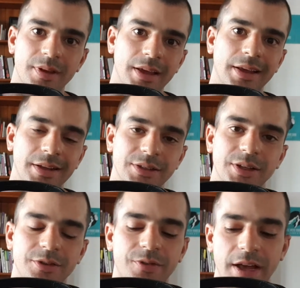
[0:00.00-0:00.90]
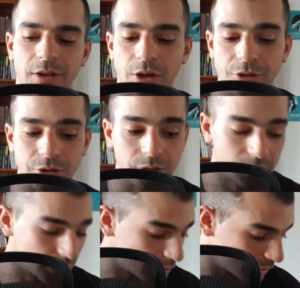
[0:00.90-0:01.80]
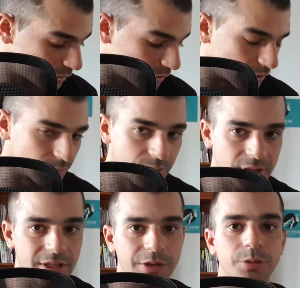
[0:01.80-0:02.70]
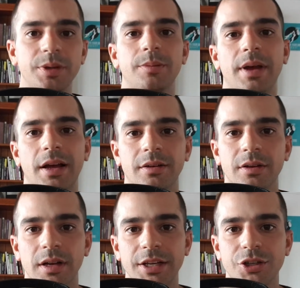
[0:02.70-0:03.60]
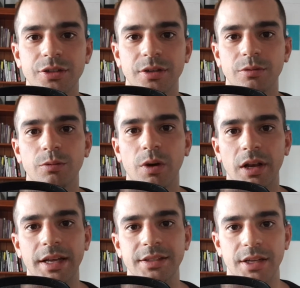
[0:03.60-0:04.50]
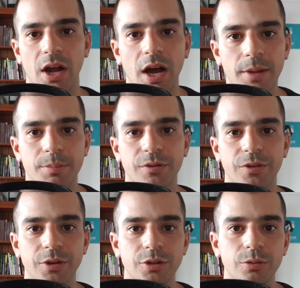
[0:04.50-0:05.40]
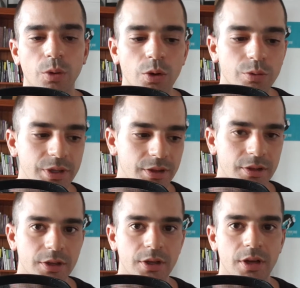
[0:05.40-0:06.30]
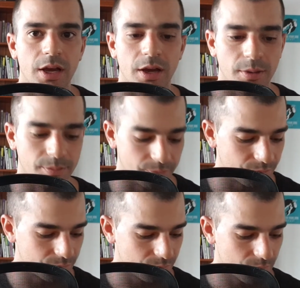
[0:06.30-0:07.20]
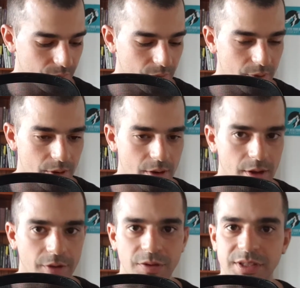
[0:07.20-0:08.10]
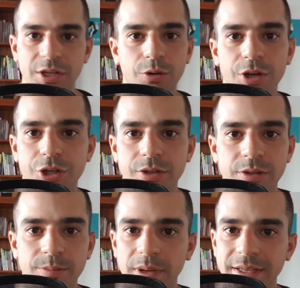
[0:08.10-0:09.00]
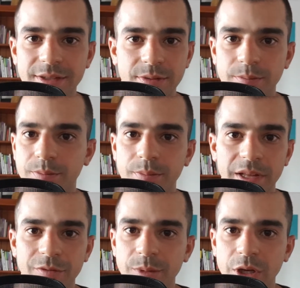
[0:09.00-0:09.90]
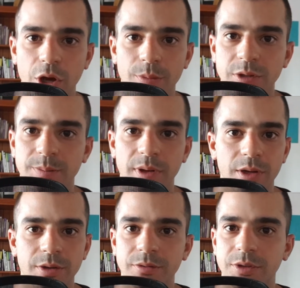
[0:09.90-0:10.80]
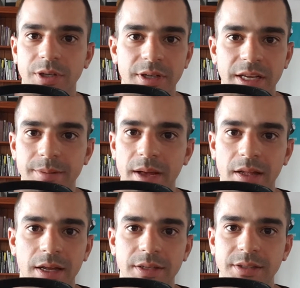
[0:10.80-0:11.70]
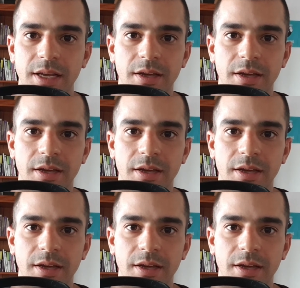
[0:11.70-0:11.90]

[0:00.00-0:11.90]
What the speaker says: again, it's going to fail on you. So there's a little bit about leashes and what leads that I prefer to walk with. If there's any questions, please leave them in the comments below. You can email us